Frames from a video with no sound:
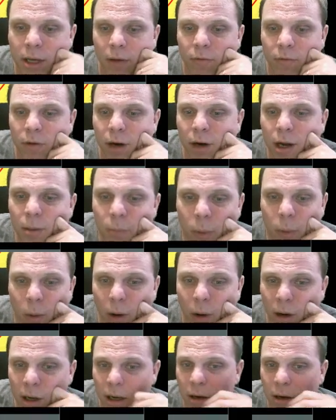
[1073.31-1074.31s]
Now, very
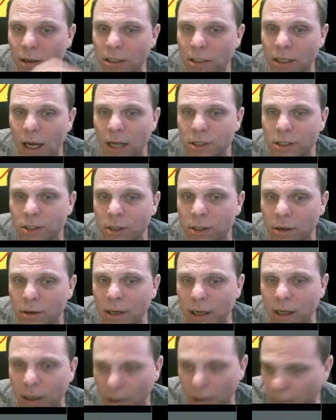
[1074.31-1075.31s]
important here, it's not
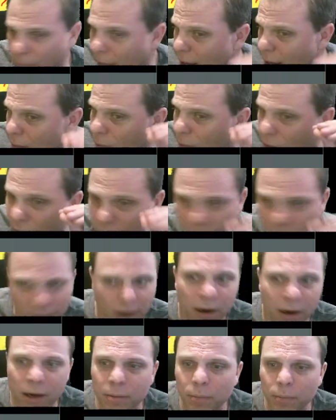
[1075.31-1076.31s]
shown here, but
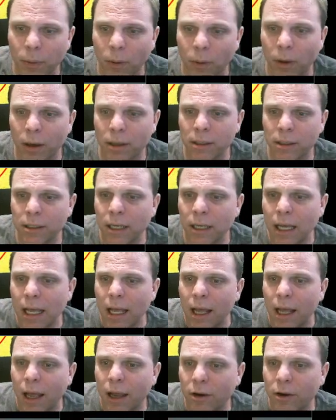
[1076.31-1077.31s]
very important
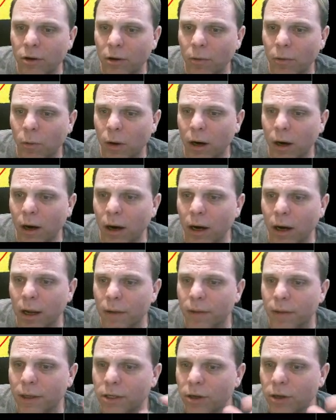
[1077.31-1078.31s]
in your work
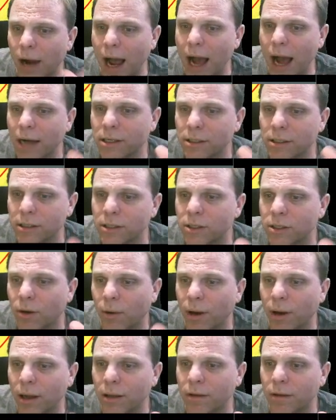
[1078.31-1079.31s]
that you're actually
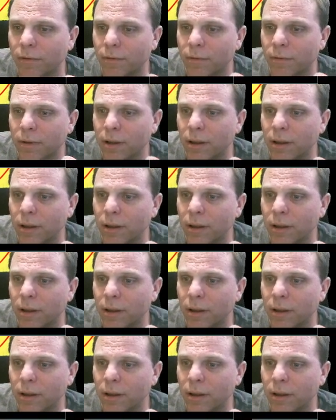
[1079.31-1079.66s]
showing